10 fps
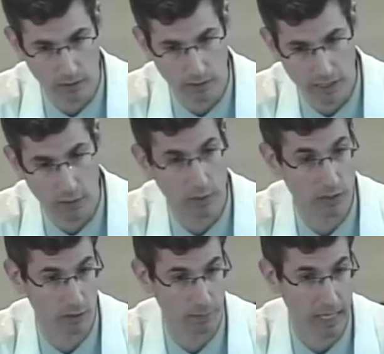decrease
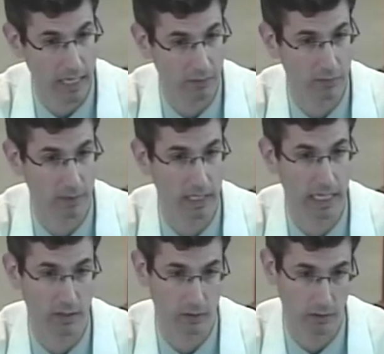their pain from the
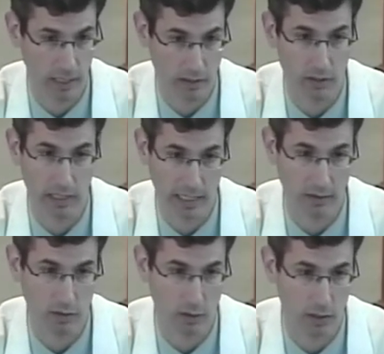cancer,
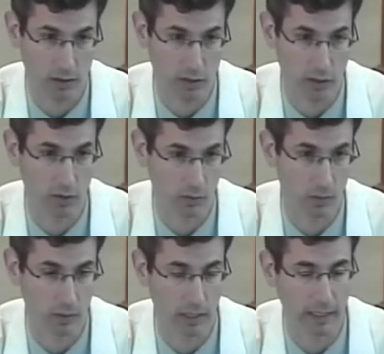and starting to show,
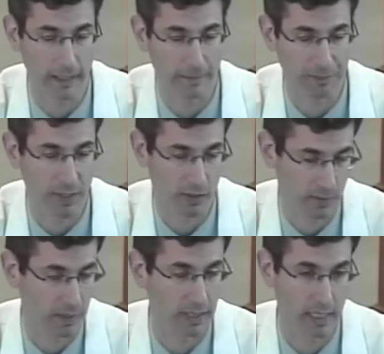
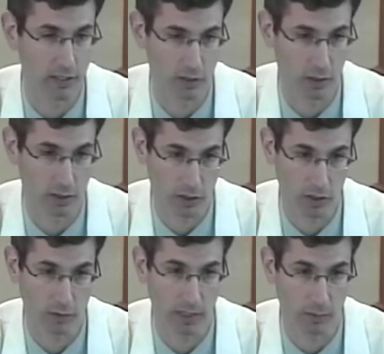some of the data is starting to
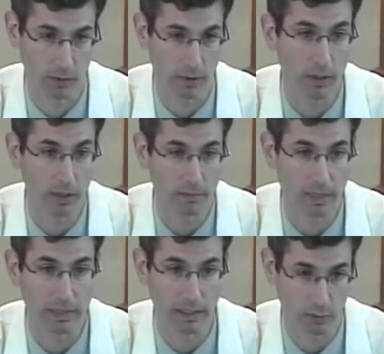show that we
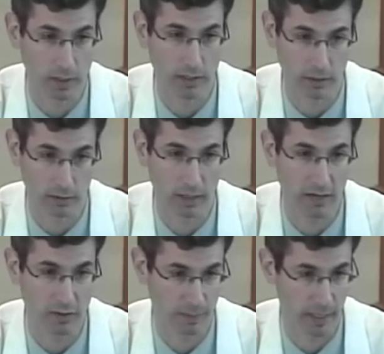may be increasing their
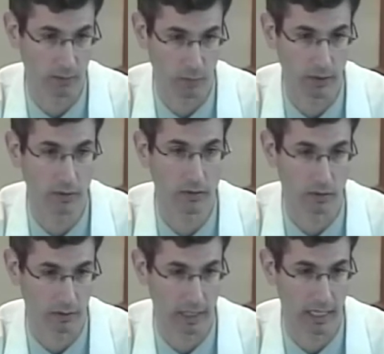lifespan with
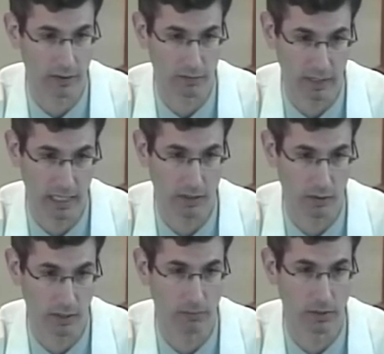certain kinds of
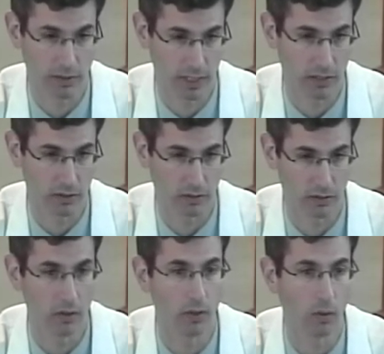cancer
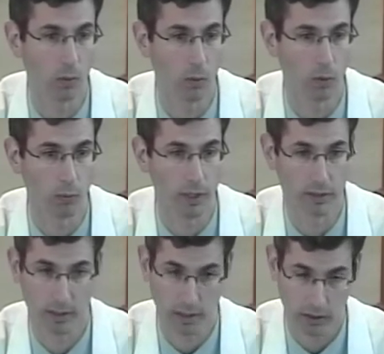embolizations or
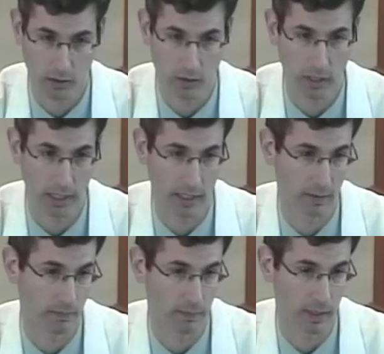with
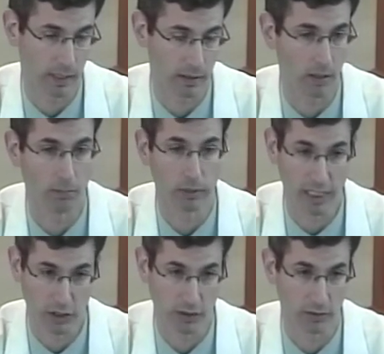
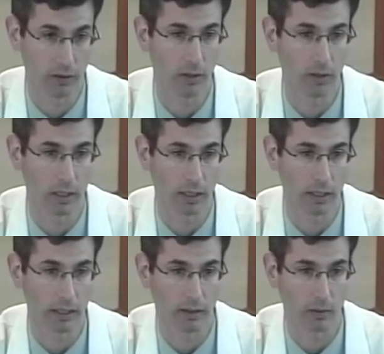ablation
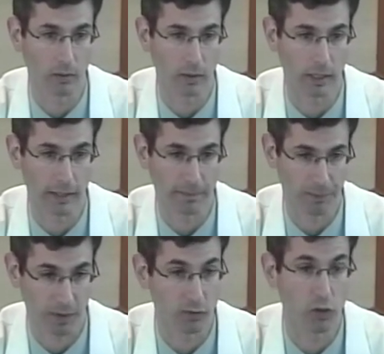
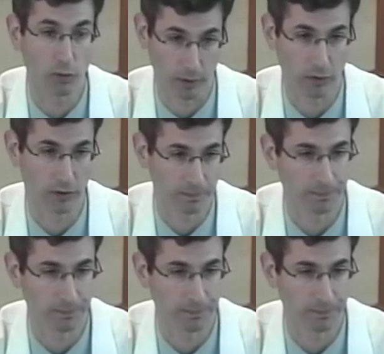of tumors.